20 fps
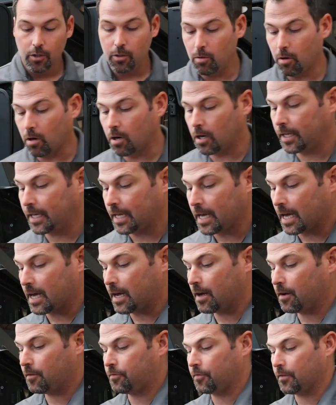you already
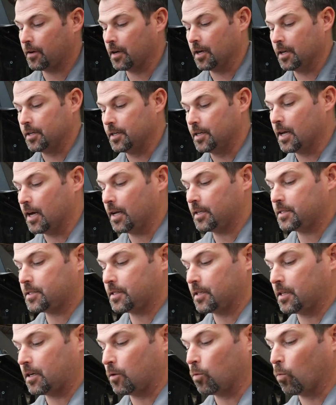have nuts
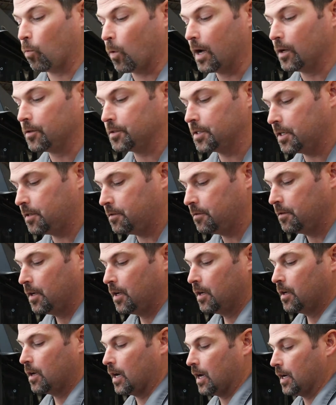that are welded
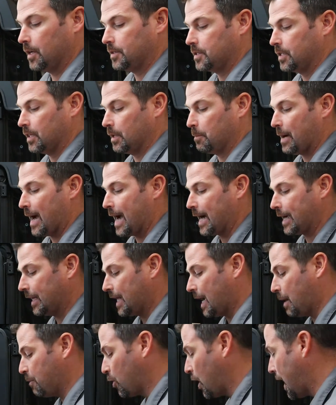to the back of
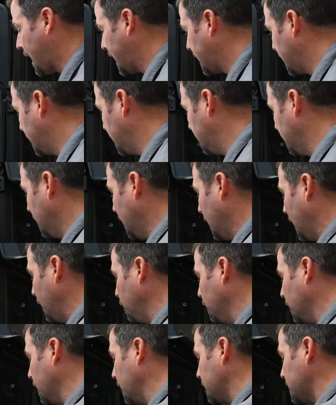that bracket,
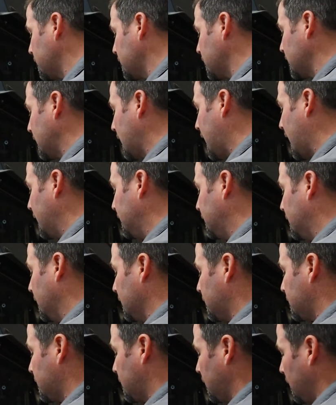and you're going to slide
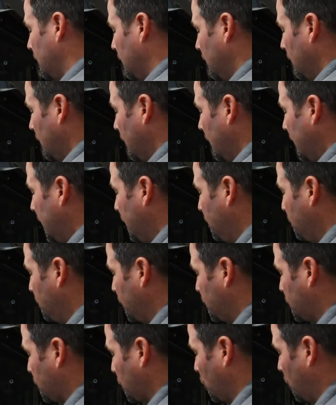this in
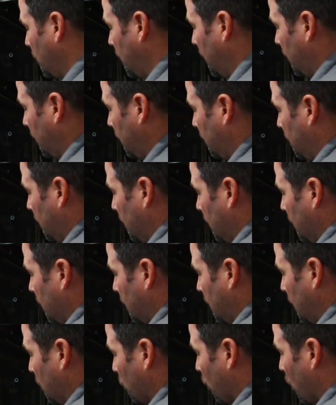between
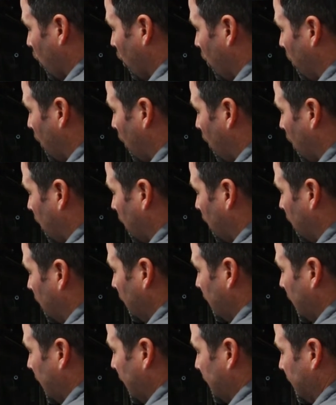the roll bar
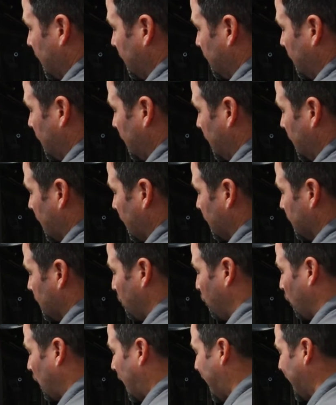and
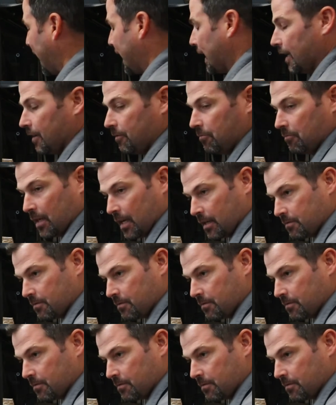the bracket